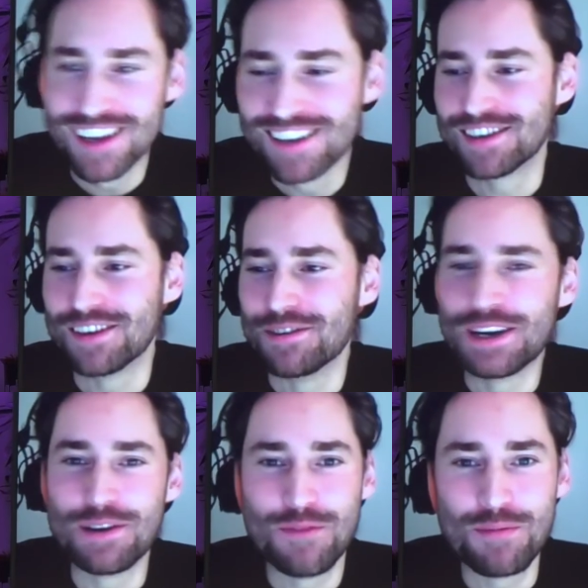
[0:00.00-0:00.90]
So okay.
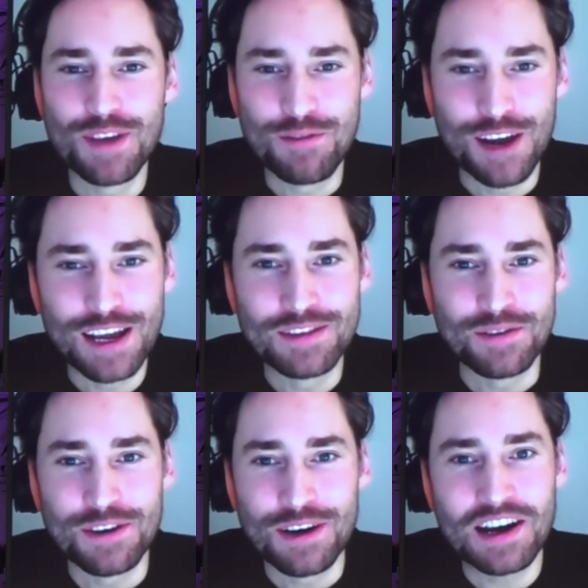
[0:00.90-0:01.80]
That would be great,
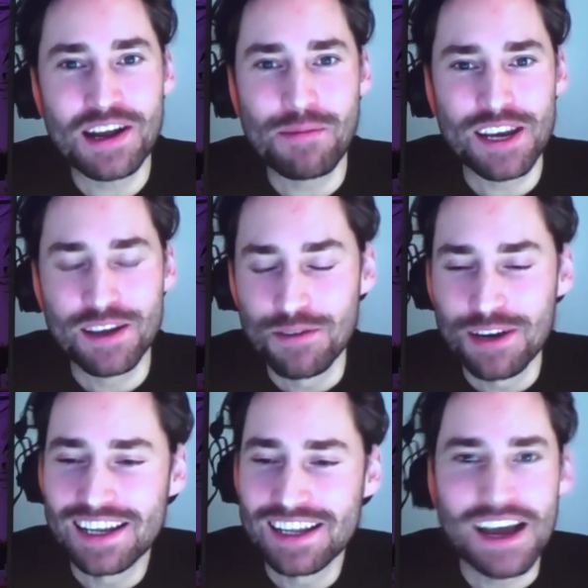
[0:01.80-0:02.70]
or I am any good
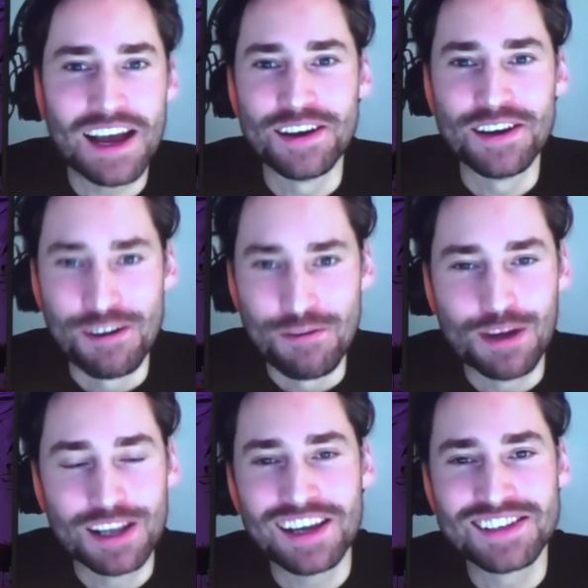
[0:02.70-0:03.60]
at it, I don't know,
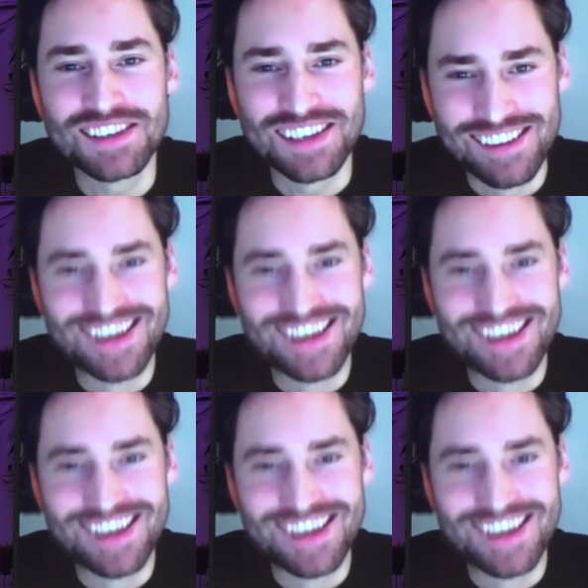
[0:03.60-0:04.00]
but let's see.